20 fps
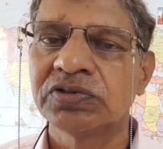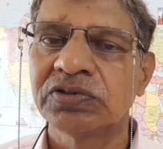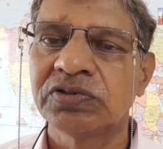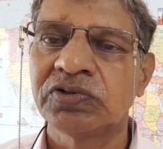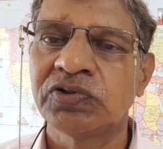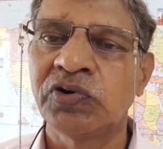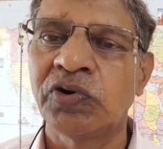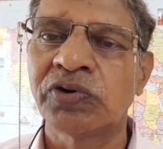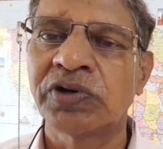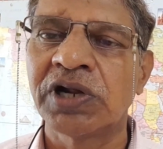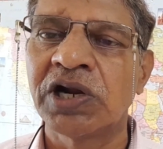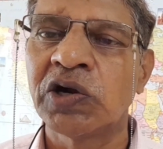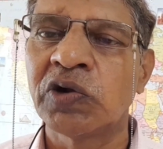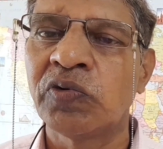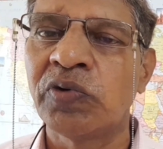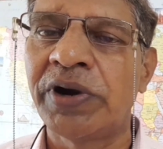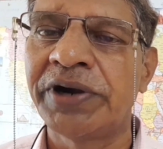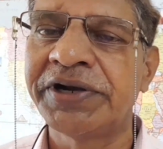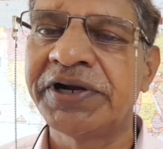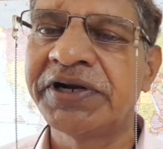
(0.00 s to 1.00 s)
total
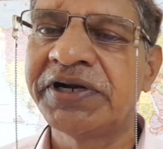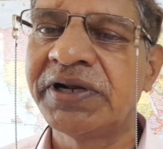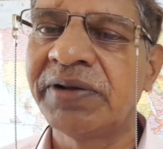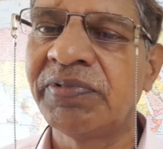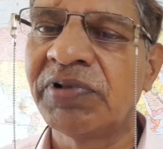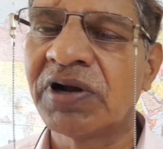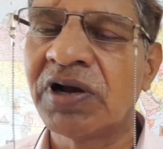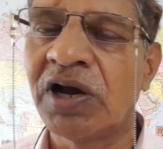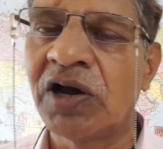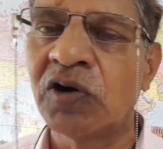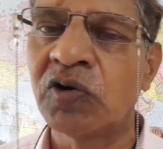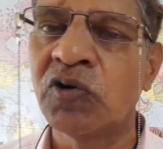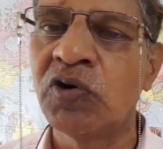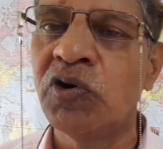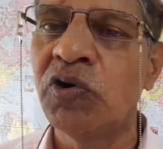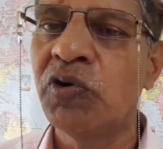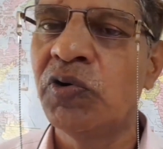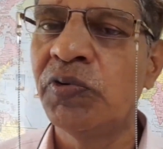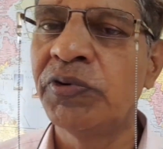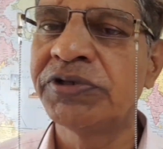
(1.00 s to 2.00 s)
quantity of the cargo
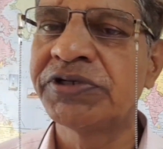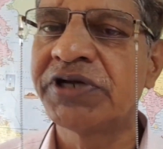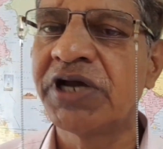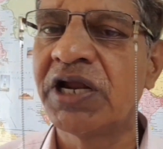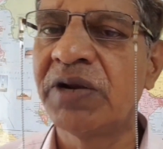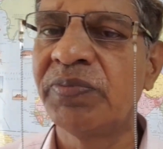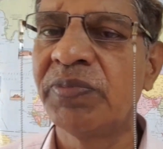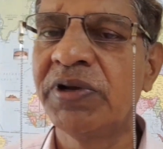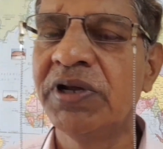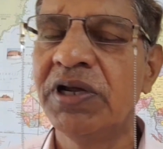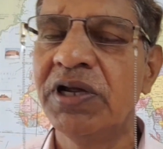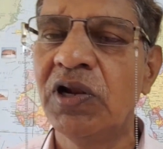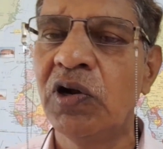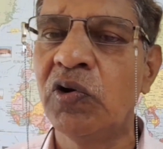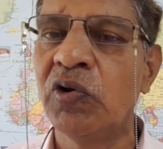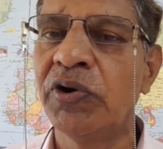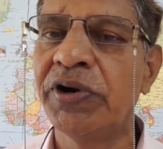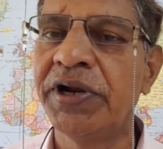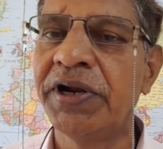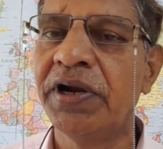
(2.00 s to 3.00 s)
which can be
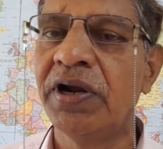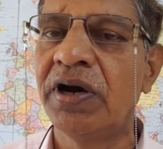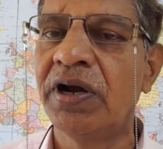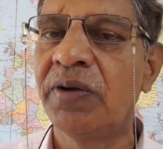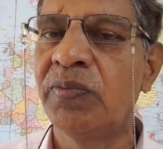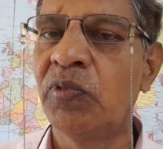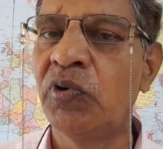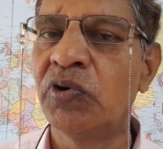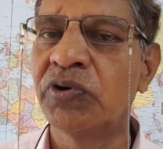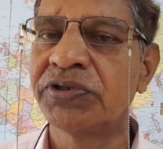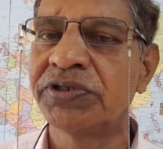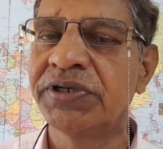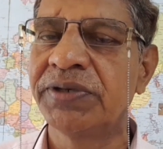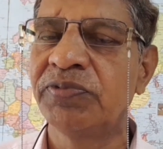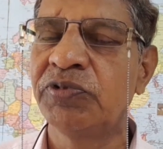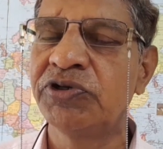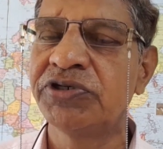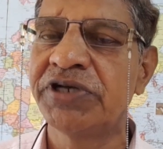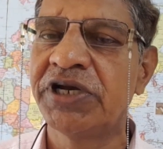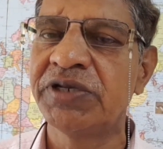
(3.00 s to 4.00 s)
loaded on board ship,
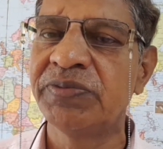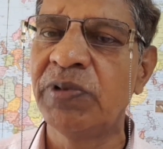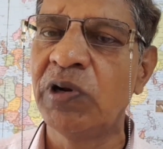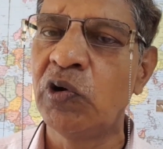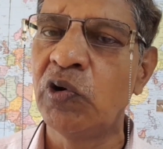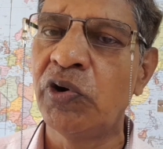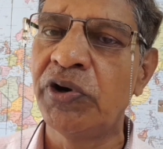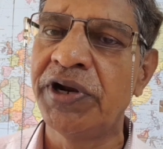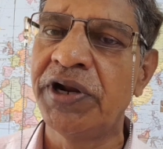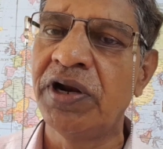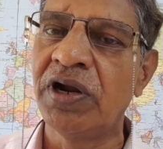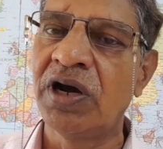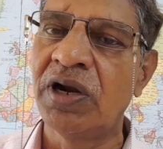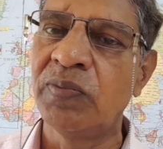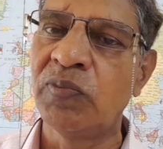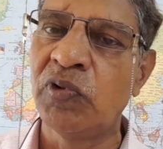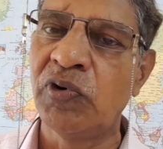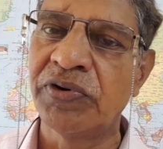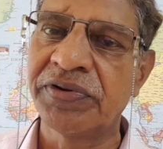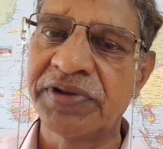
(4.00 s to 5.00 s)
which has been loaded on
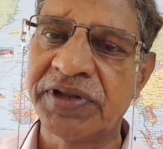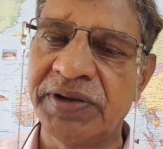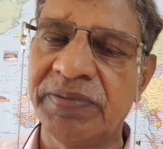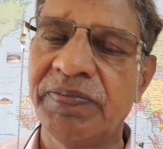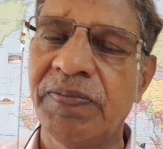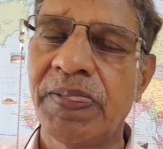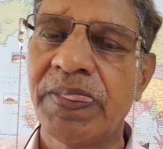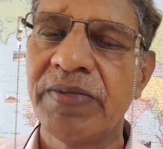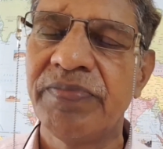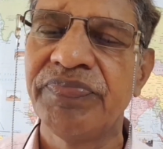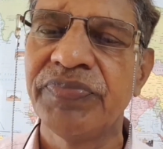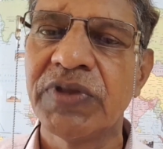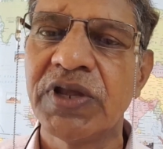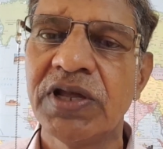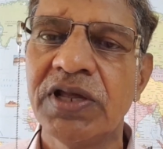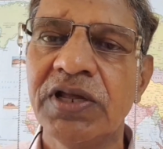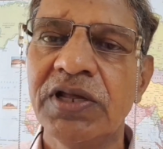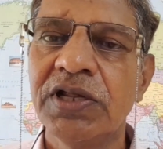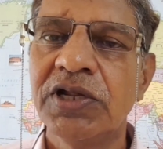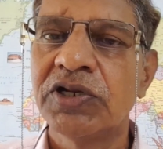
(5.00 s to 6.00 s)
board ship.
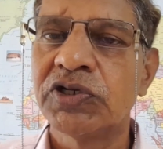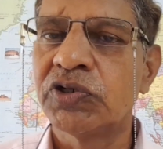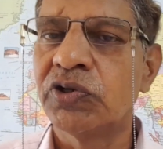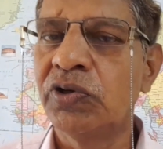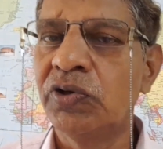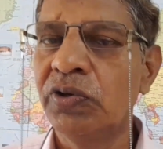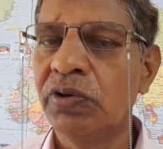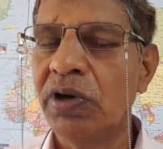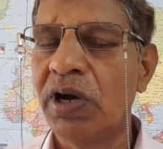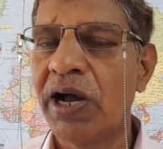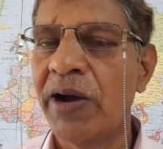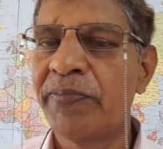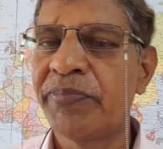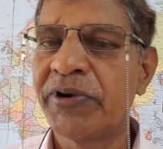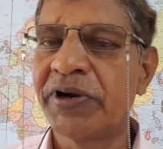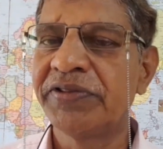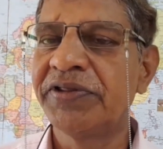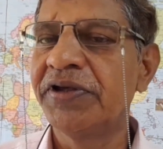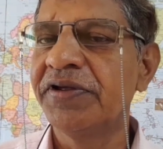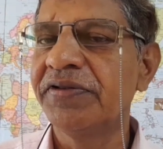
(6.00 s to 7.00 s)
So after
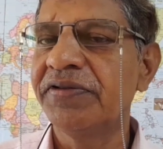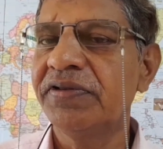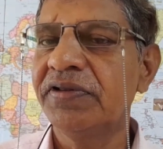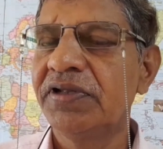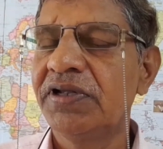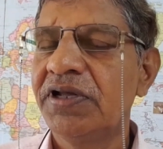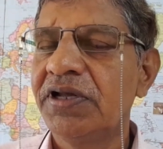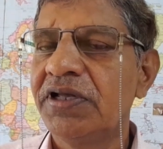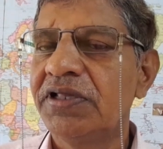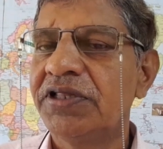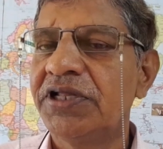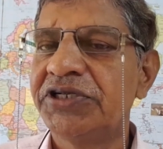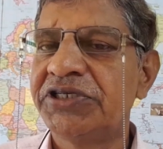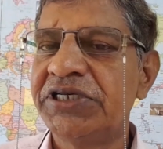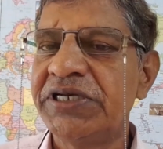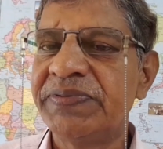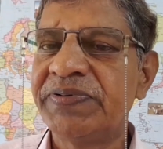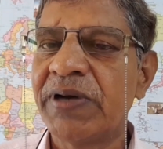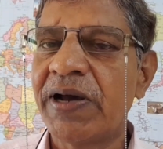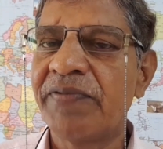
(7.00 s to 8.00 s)
this, the
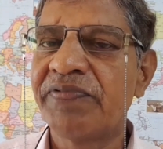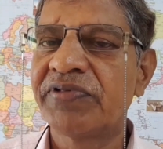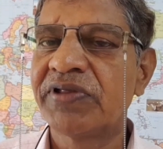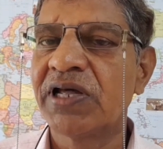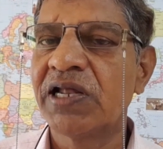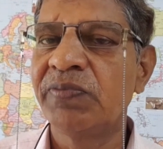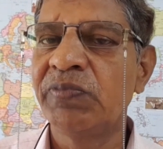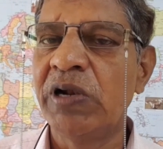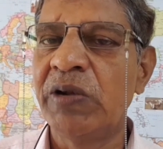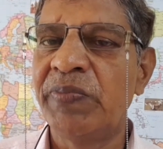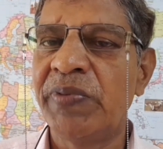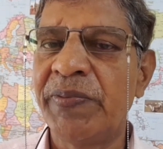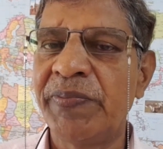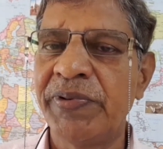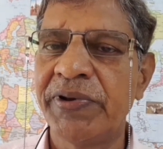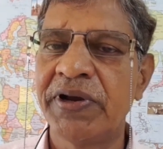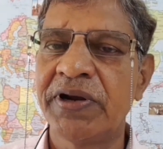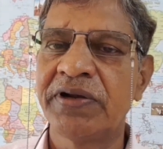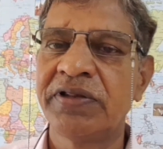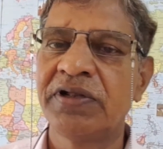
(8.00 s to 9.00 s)
chief officer will
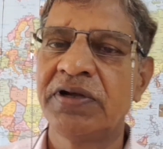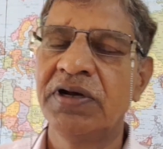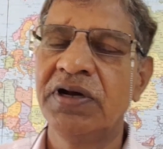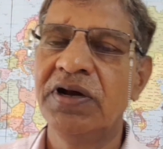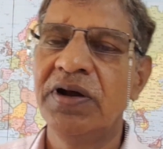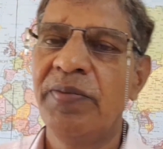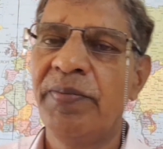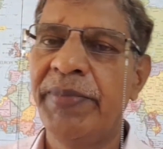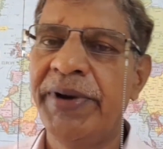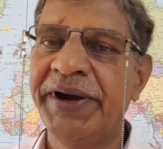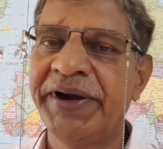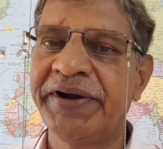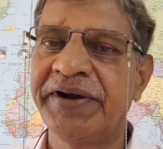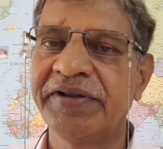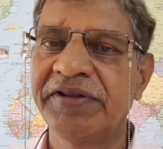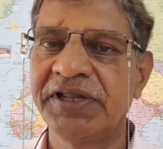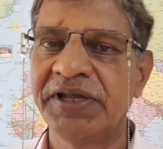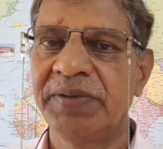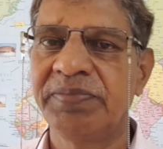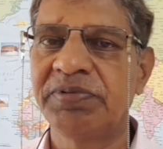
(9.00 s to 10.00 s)
prepare the mate
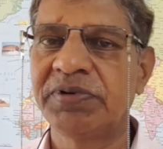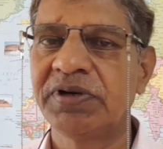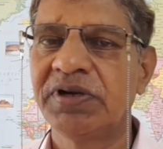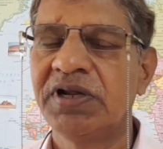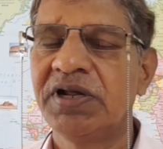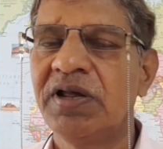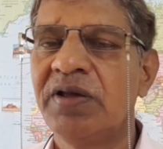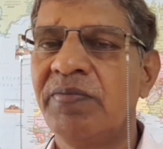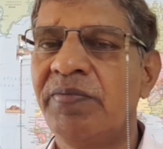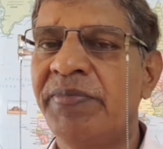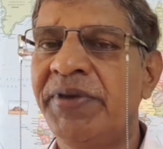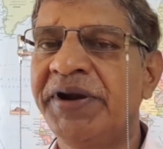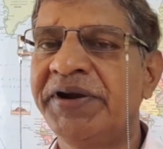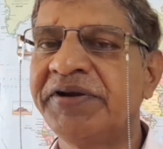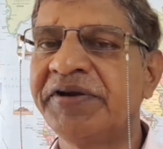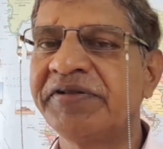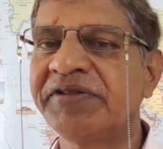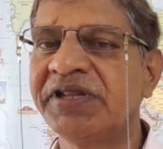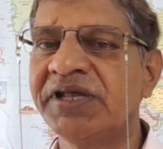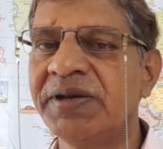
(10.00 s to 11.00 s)
receipt. Mate
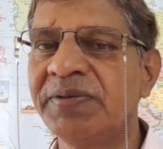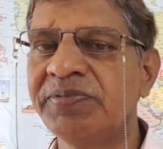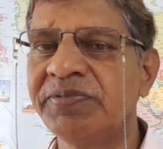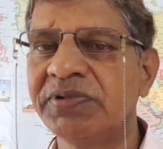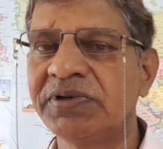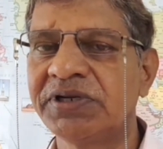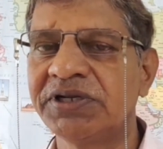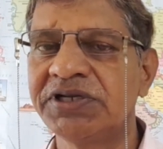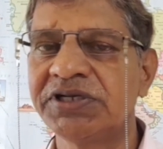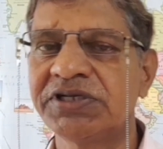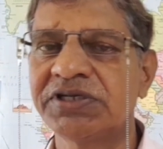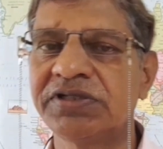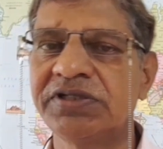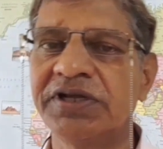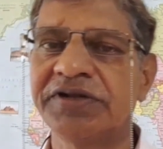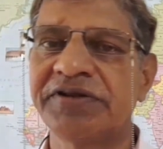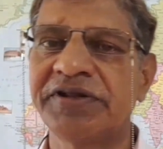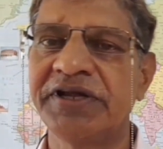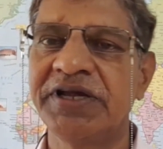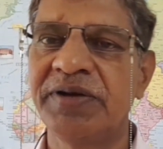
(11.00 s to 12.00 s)
receipt is
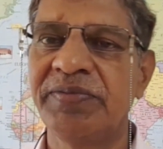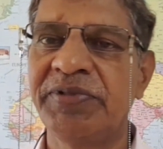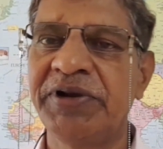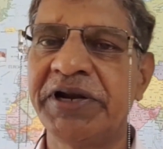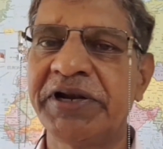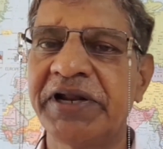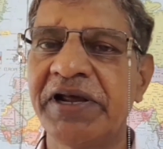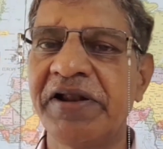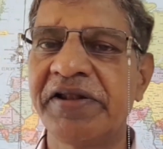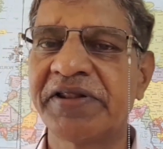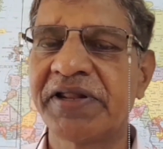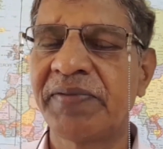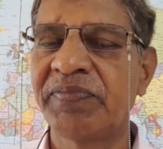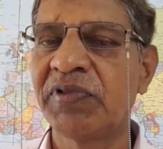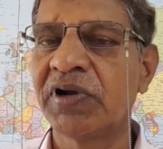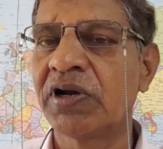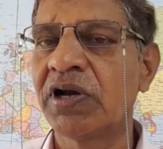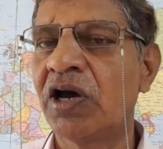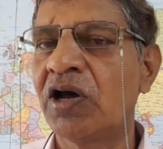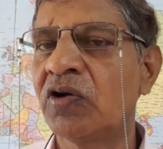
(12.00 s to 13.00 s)
the same details of the
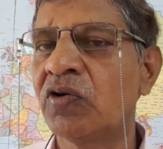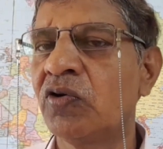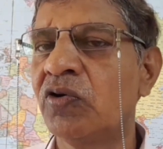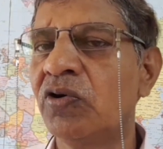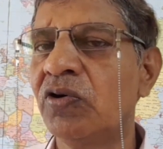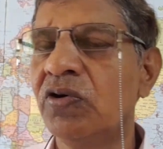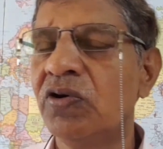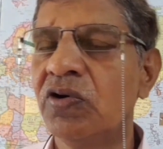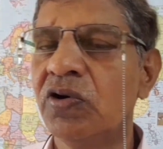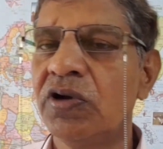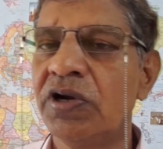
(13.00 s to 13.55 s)
cargo,